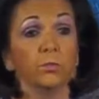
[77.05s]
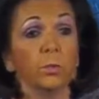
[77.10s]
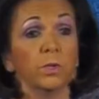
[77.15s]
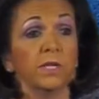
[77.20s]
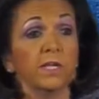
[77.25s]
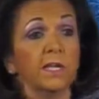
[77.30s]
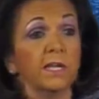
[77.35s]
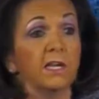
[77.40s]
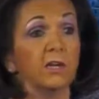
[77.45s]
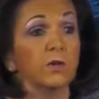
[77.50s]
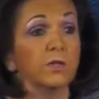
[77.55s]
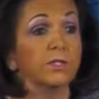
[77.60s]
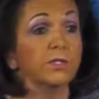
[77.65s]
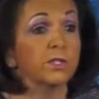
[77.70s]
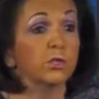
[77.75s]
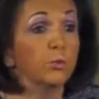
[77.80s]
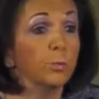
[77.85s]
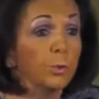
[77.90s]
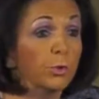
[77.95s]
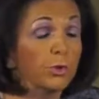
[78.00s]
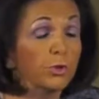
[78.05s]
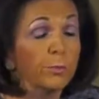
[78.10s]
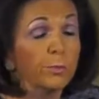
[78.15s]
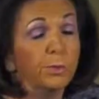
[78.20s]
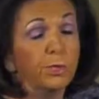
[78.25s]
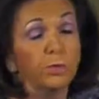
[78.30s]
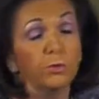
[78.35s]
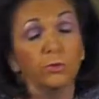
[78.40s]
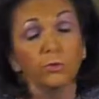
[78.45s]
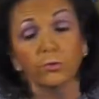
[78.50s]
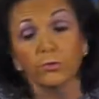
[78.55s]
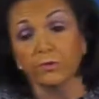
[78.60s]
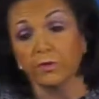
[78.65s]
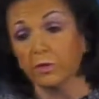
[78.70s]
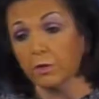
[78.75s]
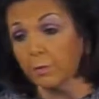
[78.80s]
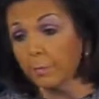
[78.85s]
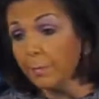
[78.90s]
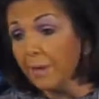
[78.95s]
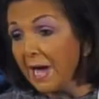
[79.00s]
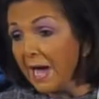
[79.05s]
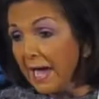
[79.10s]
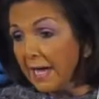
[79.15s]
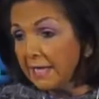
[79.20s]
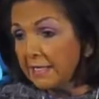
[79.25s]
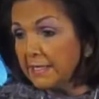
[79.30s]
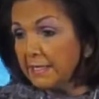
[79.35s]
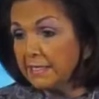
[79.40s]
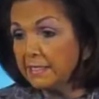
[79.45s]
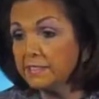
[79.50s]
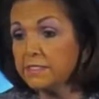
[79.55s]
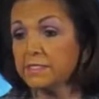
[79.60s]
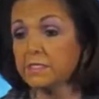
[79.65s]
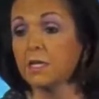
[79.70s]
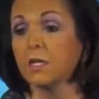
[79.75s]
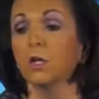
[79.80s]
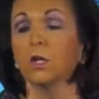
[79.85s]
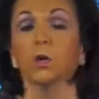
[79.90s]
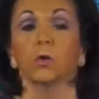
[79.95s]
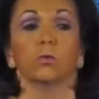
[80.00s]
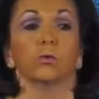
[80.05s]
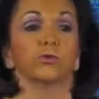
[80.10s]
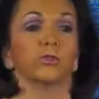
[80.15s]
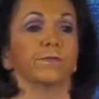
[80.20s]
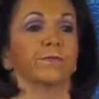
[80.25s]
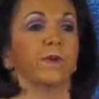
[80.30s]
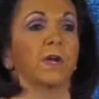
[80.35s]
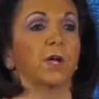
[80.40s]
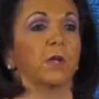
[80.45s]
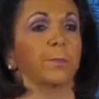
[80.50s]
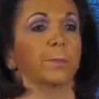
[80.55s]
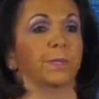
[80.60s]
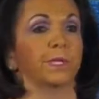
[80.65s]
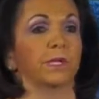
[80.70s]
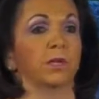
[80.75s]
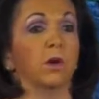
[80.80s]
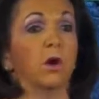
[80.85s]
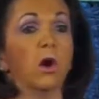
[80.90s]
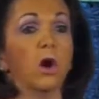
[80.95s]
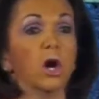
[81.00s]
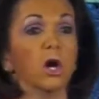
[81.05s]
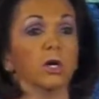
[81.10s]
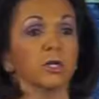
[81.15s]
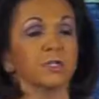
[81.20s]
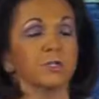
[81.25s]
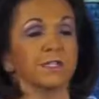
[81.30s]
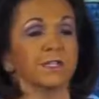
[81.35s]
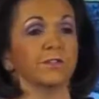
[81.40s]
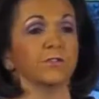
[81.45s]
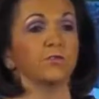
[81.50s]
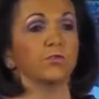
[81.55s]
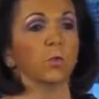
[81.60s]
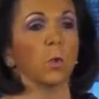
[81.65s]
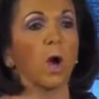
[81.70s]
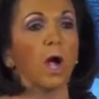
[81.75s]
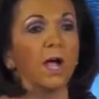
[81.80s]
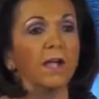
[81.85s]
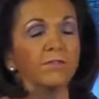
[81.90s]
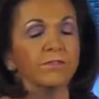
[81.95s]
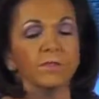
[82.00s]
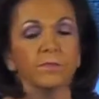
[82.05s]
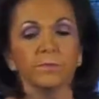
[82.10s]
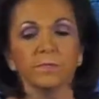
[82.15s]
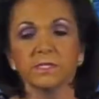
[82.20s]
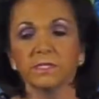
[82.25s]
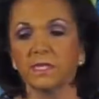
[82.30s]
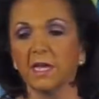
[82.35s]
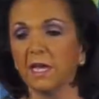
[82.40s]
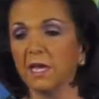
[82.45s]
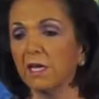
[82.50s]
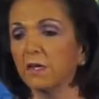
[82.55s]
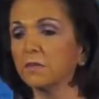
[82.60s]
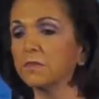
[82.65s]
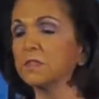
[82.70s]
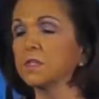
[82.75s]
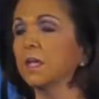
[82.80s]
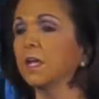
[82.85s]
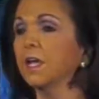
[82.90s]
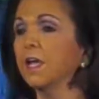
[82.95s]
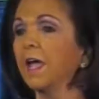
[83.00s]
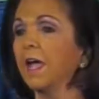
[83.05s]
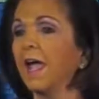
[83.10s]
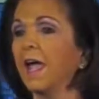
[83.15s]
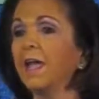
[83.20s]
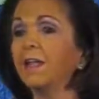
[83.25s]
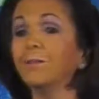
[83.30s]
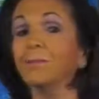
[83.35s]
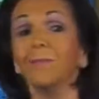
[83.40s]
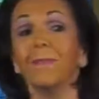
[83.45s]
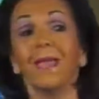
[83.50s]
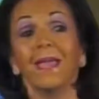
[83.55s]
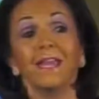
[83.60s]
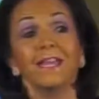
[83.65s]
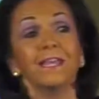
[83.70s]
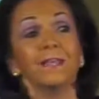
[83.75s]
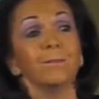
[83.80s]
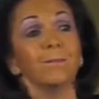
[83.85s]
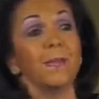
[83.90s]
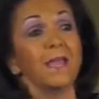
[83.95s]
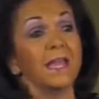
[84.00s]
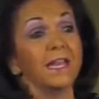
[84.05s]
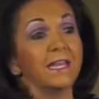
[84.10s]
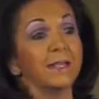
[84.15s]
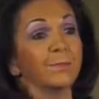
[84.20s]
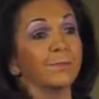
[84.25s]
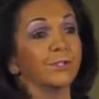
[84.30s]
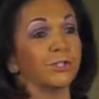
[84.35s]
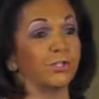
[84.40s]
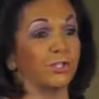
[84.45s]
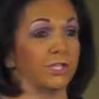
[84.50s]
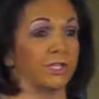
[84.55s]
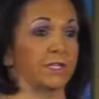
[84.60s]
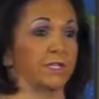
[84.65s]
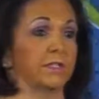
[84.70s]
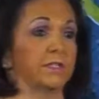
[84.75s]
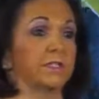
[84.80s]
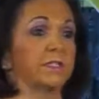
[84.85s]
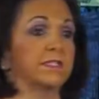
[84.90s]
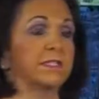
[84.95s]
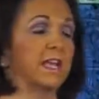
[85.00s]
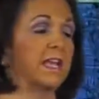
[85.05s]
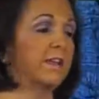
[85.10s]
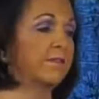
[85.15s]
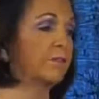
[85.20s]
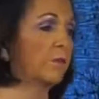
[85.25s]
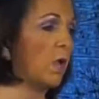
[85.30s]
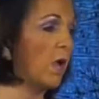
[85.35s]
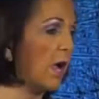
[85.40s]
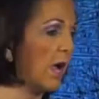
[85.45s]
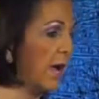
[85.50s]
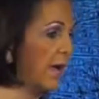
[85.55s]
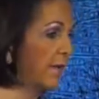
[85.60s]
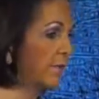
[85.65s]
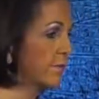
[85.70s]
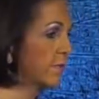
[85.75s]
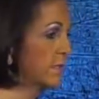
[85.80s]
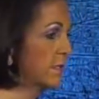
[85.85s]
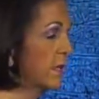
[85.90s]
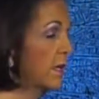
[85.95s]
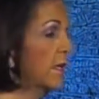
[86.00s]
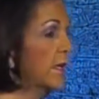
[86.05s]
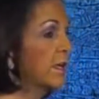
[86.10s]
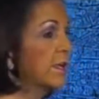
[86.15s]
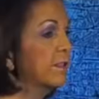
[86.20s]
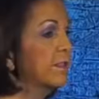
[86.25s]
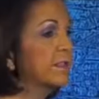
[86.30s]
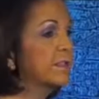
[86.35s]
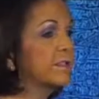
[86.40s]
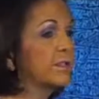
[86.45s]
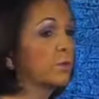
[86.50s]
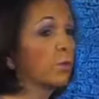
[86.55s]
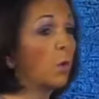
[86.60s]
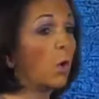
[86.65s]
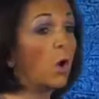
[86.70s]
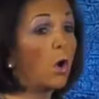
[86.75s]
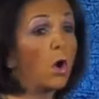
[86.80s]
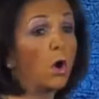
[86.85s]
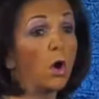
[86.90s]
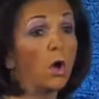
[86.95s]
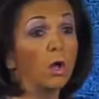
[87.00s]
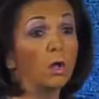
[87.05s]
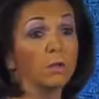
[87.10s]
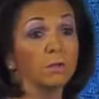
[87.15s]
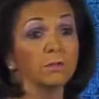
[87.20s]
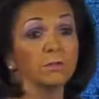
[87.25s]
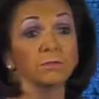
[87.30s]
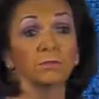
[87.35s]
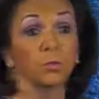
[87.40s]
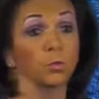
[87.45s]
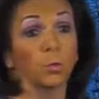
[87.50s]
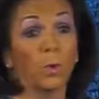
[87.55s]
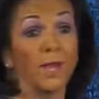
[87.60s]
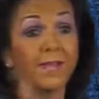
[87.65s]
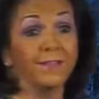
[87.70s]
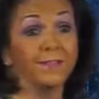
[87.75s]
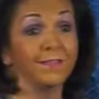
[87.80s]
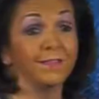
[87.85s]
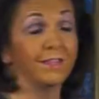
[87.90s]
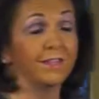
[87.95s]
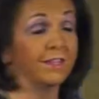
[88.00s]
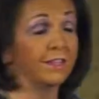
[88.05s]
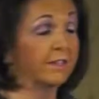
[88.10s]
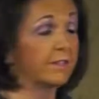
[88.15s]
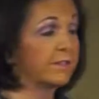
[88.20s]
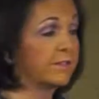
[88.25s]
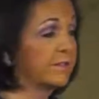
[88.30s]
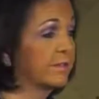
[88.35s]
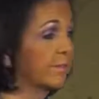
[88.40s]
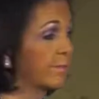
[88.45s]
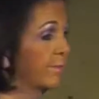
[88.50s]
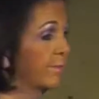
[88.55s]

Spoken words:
We carry supercomputers in our pockets, we're developing cars that drive themselves, and many, many machines save lives. These are all great things.